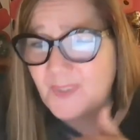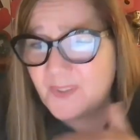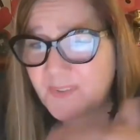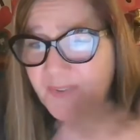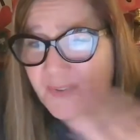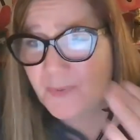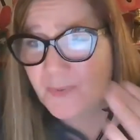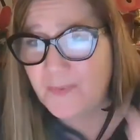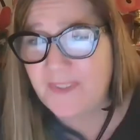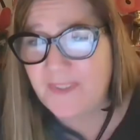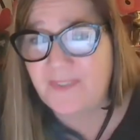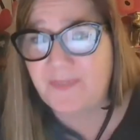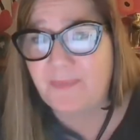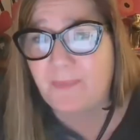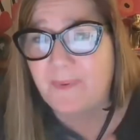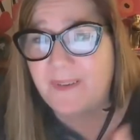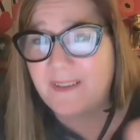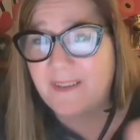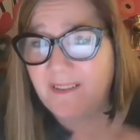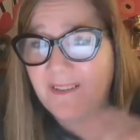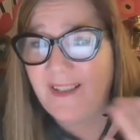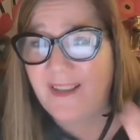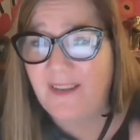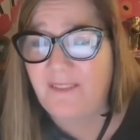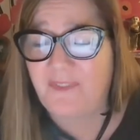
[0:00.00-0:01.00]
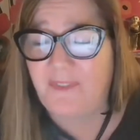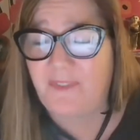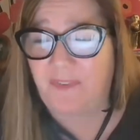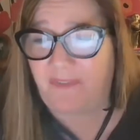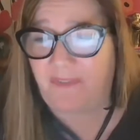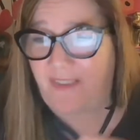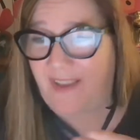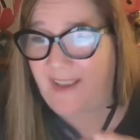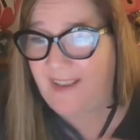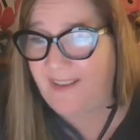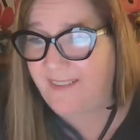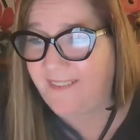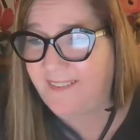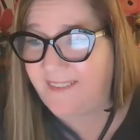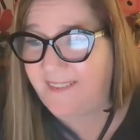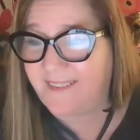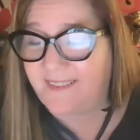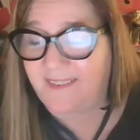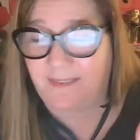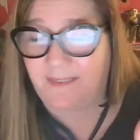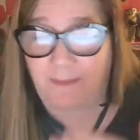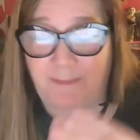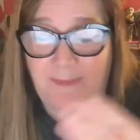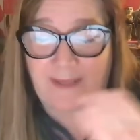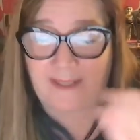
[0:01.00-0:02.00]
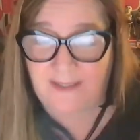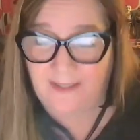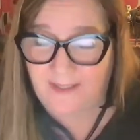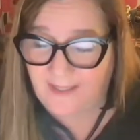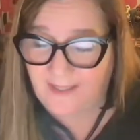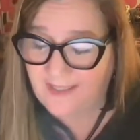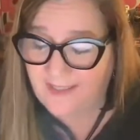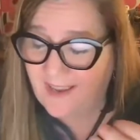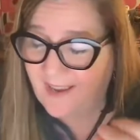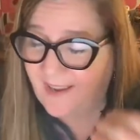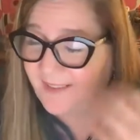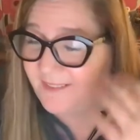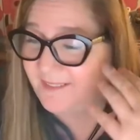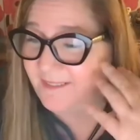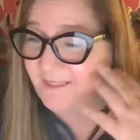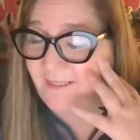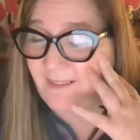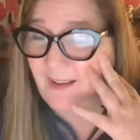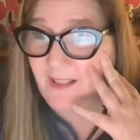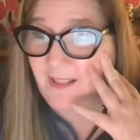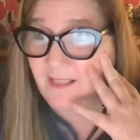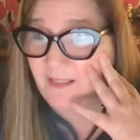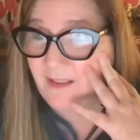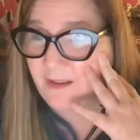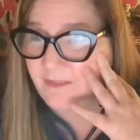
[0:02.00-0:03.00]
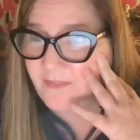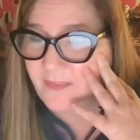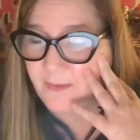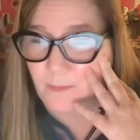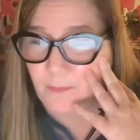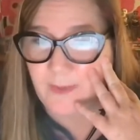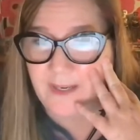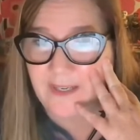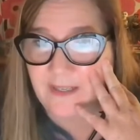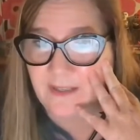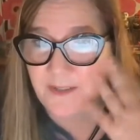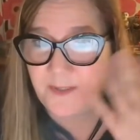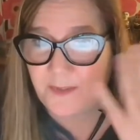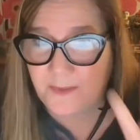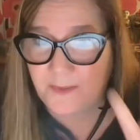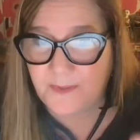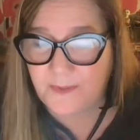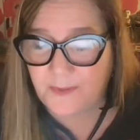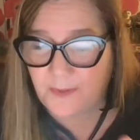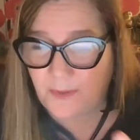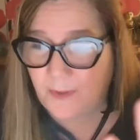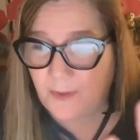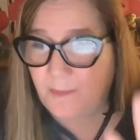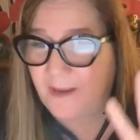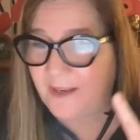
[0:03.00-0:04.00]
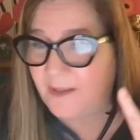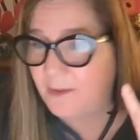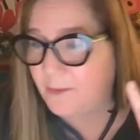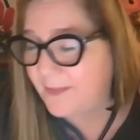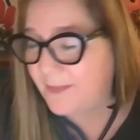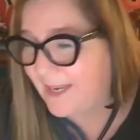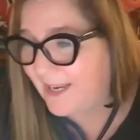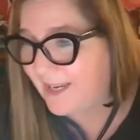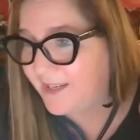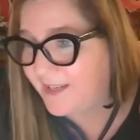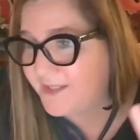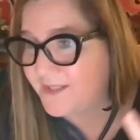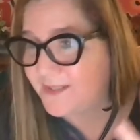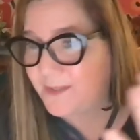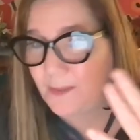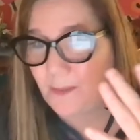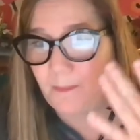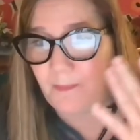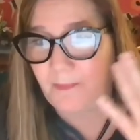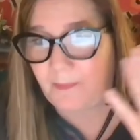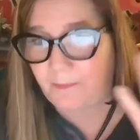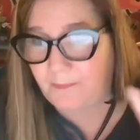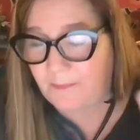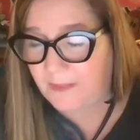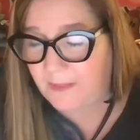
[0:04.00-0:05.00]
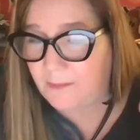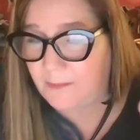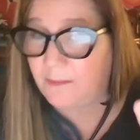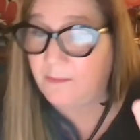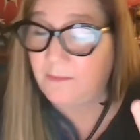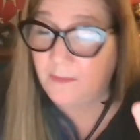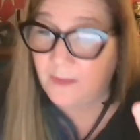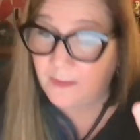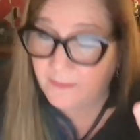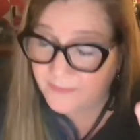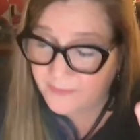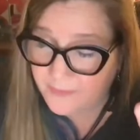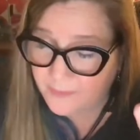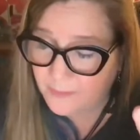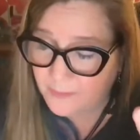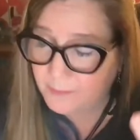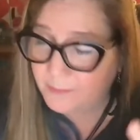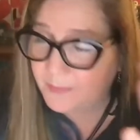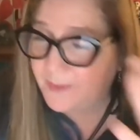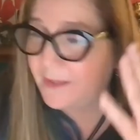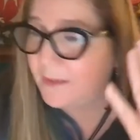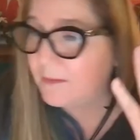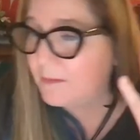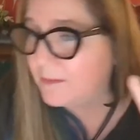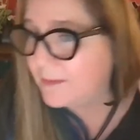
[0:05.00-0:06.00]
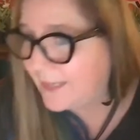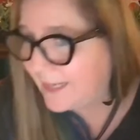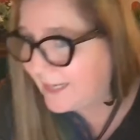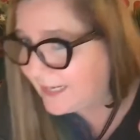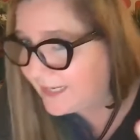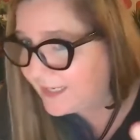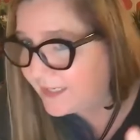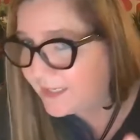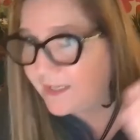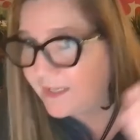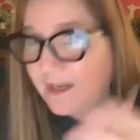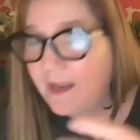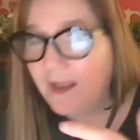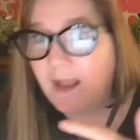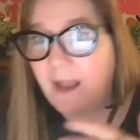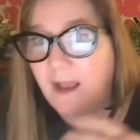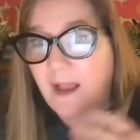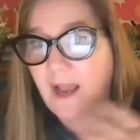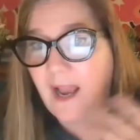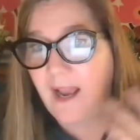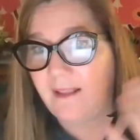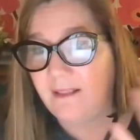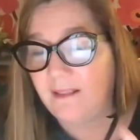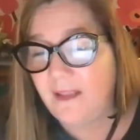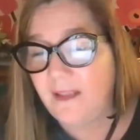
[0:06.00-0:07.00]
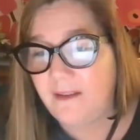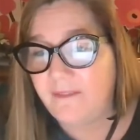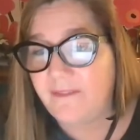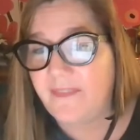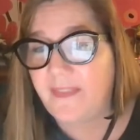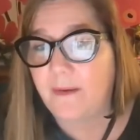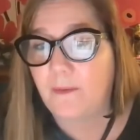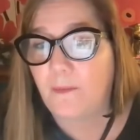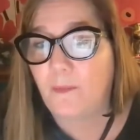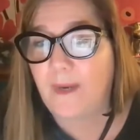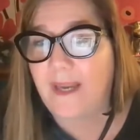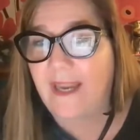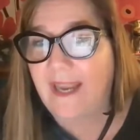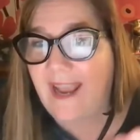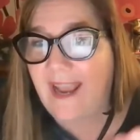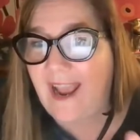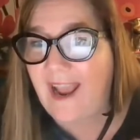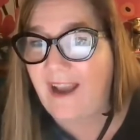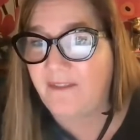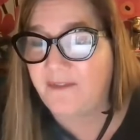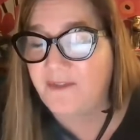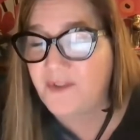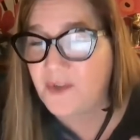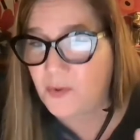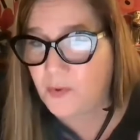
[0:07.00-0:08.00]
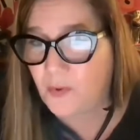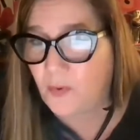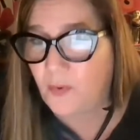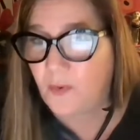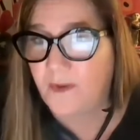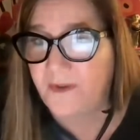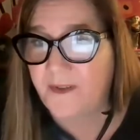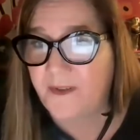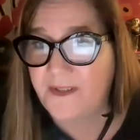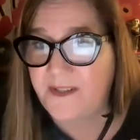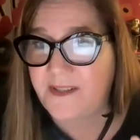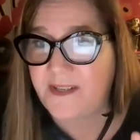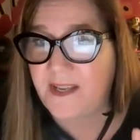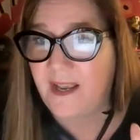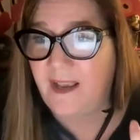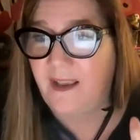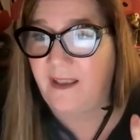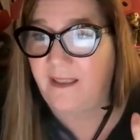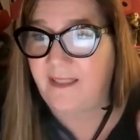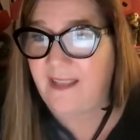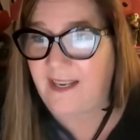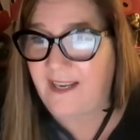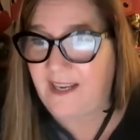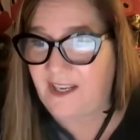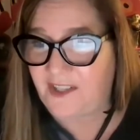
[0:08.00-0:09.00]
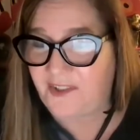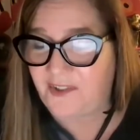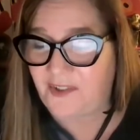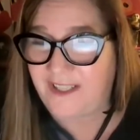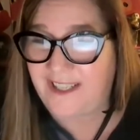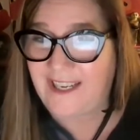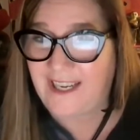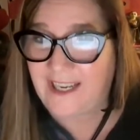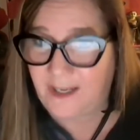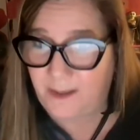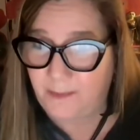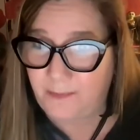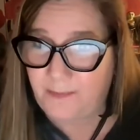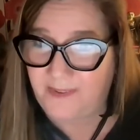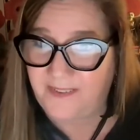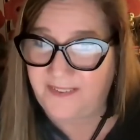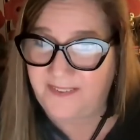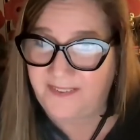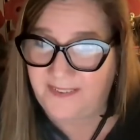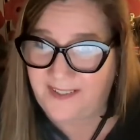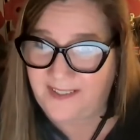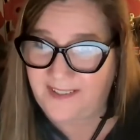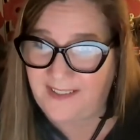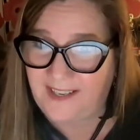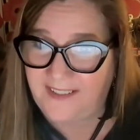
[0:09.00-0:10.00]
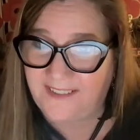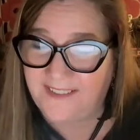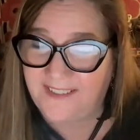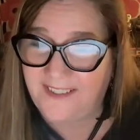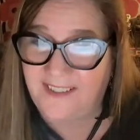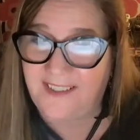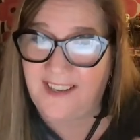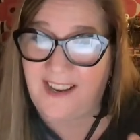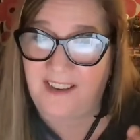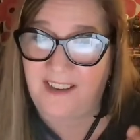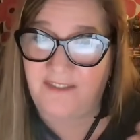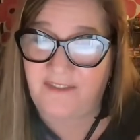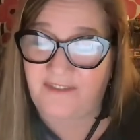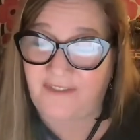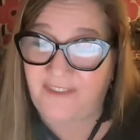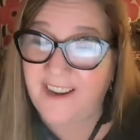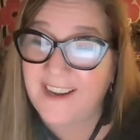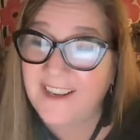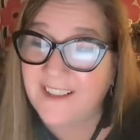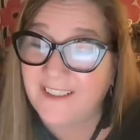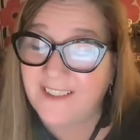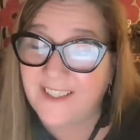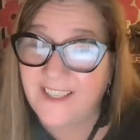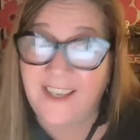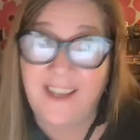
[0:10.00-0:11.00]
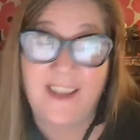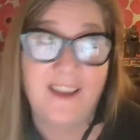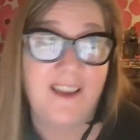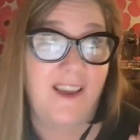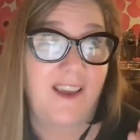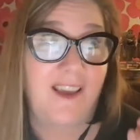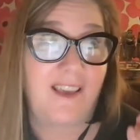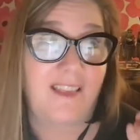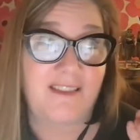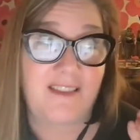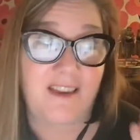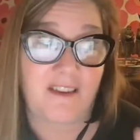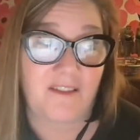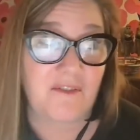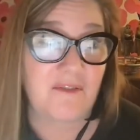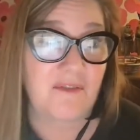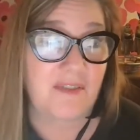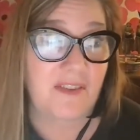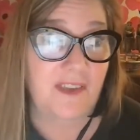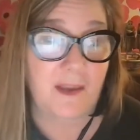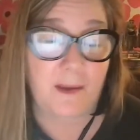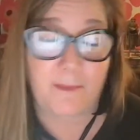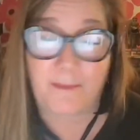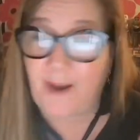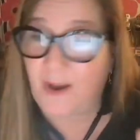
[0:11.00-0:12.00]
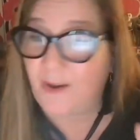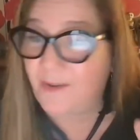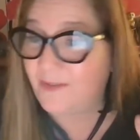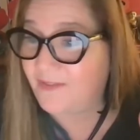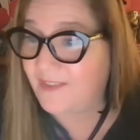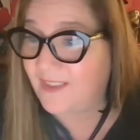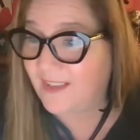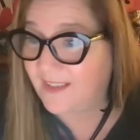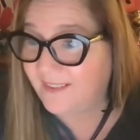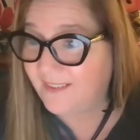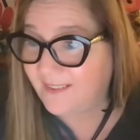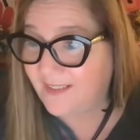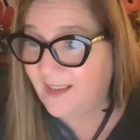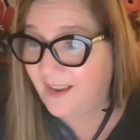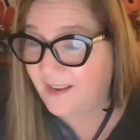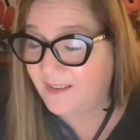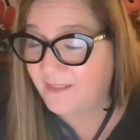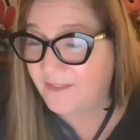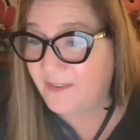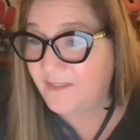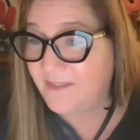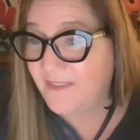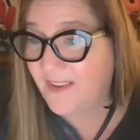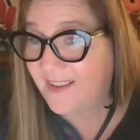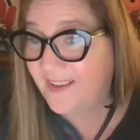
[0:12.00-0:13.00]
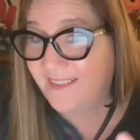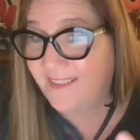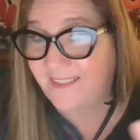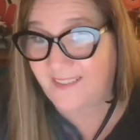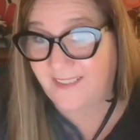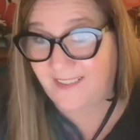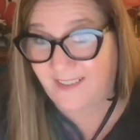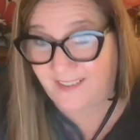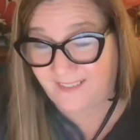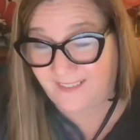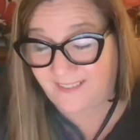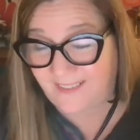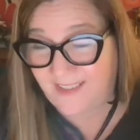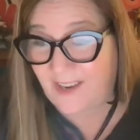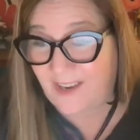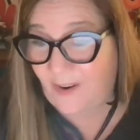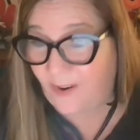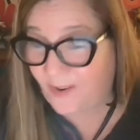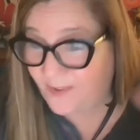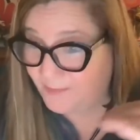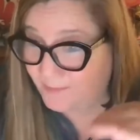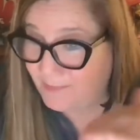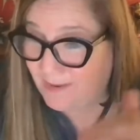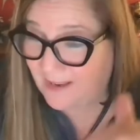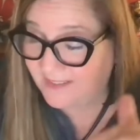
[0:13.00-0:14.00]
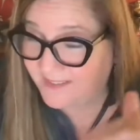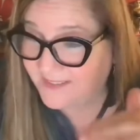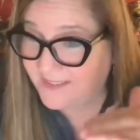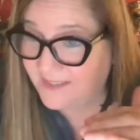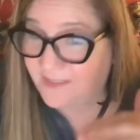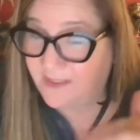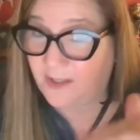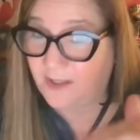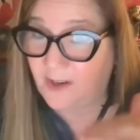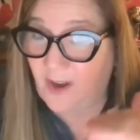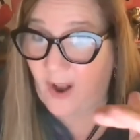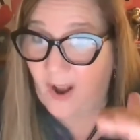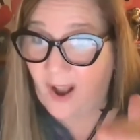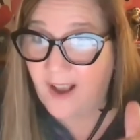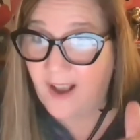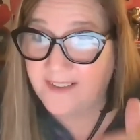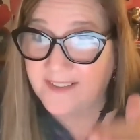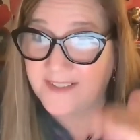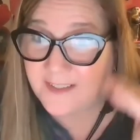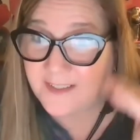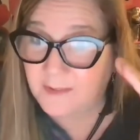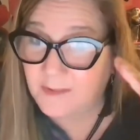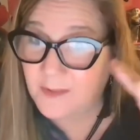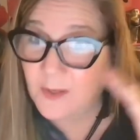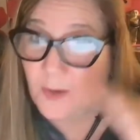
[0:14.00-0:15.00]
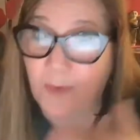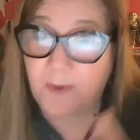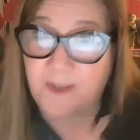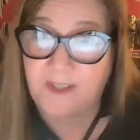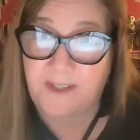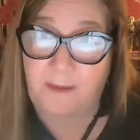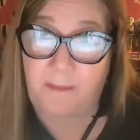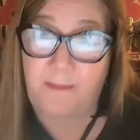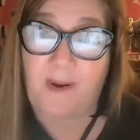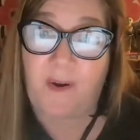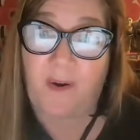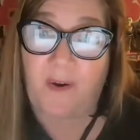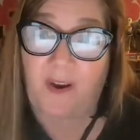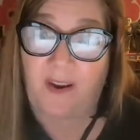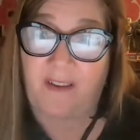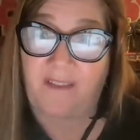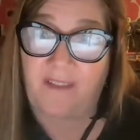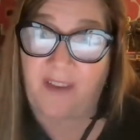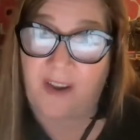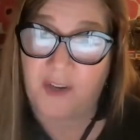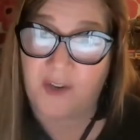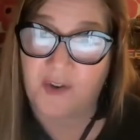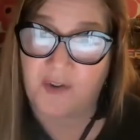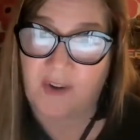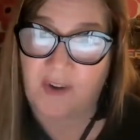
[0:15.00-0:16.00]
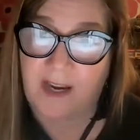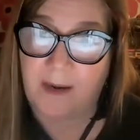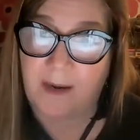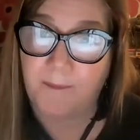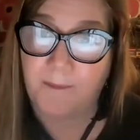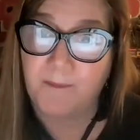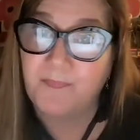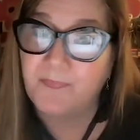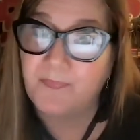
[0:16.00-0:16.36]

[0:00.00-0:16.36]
So these real life events, again, I love that we can do Zoom. I don't hate Zoom. I don't love Zoom, but I don't hate it. I love that we have tools that actually keep us connected. And frankly, the other thing about these kind of events is they are back to the cost. It lowers the barrier of entry,